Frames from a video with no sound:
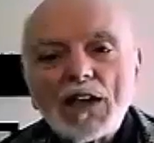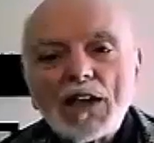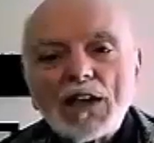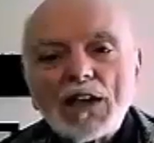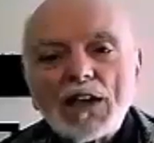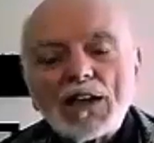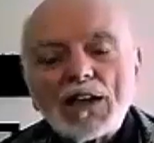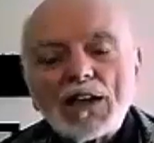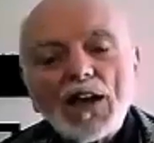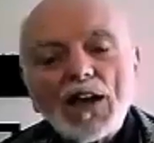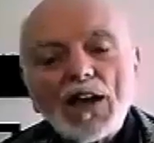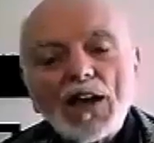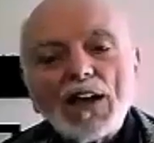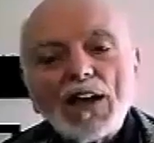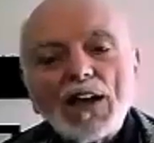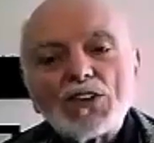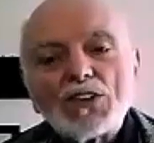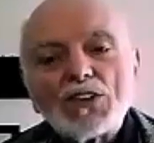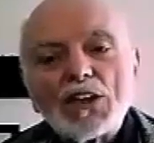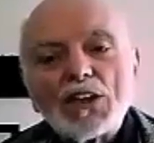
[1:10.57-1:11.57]
the
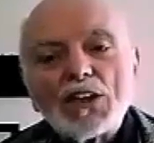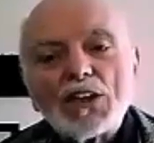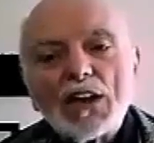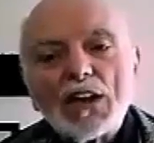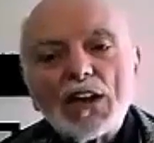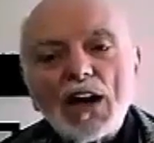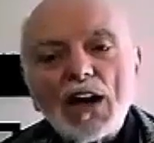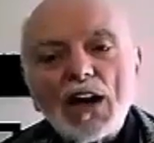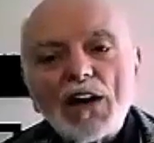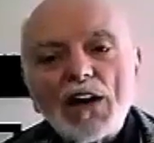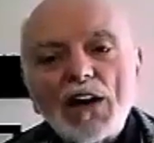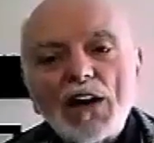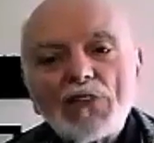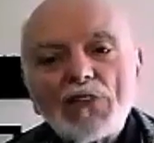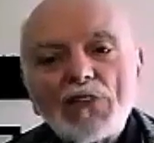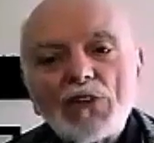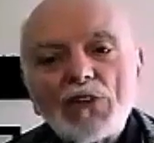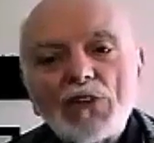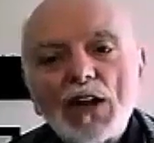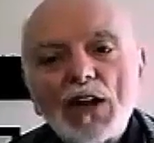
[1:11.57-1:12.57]
energy of the
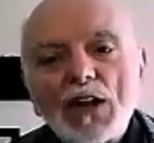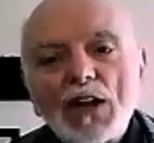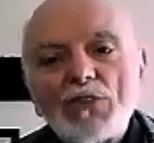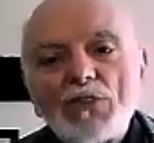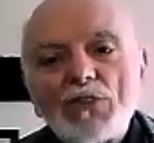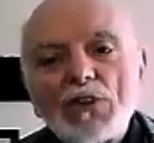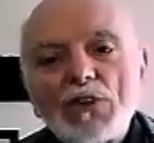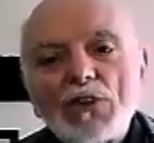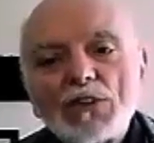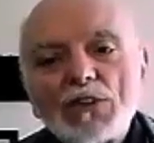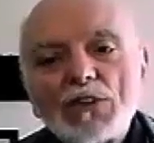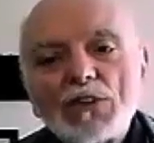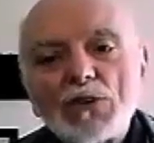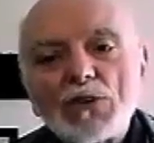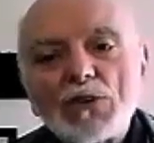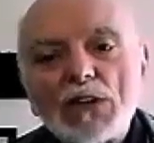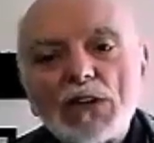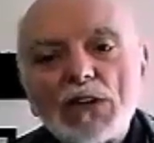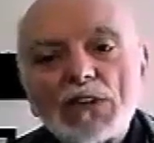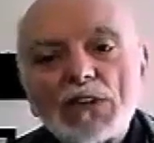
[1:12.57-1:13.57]
radio frequency
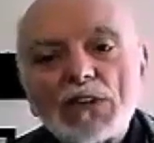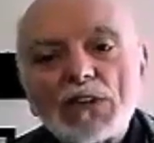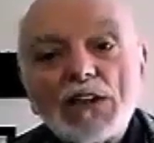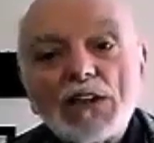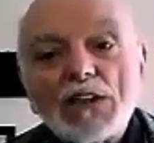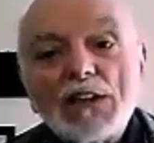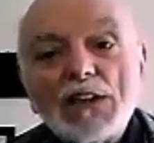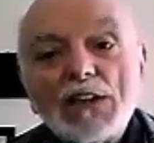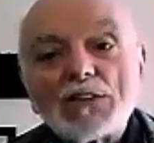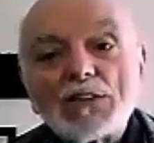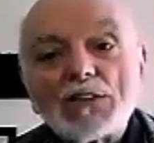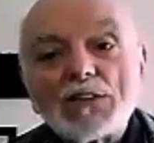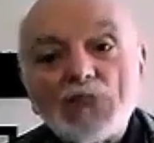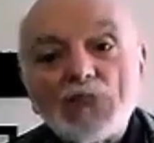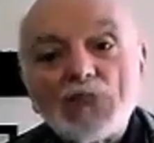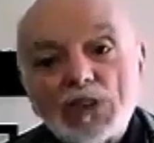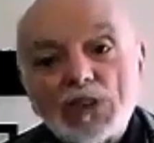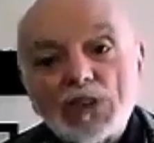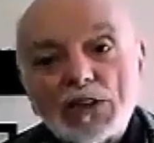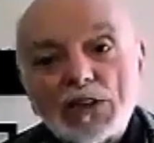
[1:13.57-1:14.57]
waves is not
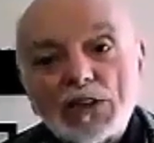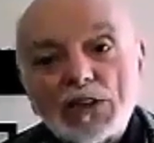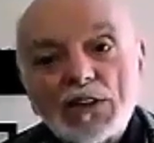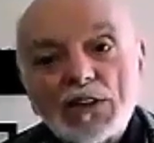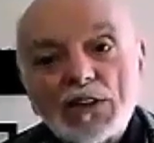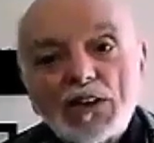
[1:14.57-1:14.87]
sufficient